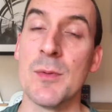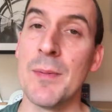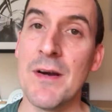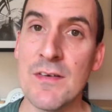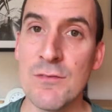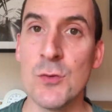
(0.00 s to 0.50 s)
but
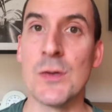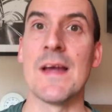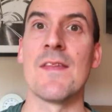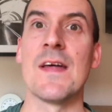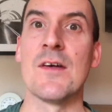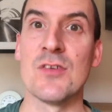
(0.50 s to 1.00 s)
apparently
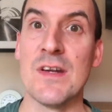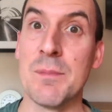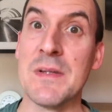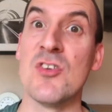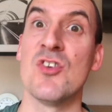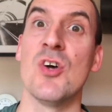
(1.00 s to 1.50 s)
48,000 have
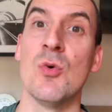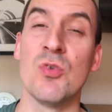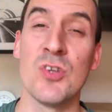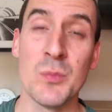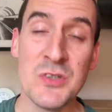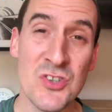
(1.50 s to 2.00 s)
been
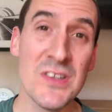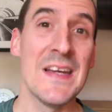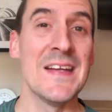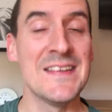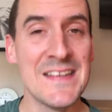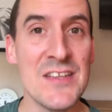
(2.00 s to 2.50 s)
sold, so we should
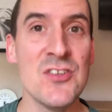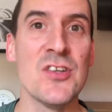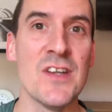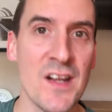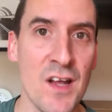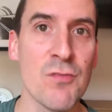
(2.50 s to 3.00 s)
get a
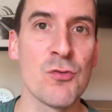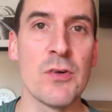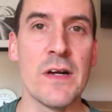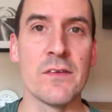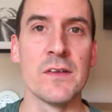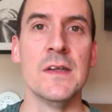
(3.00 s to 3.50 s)
decent enough crowd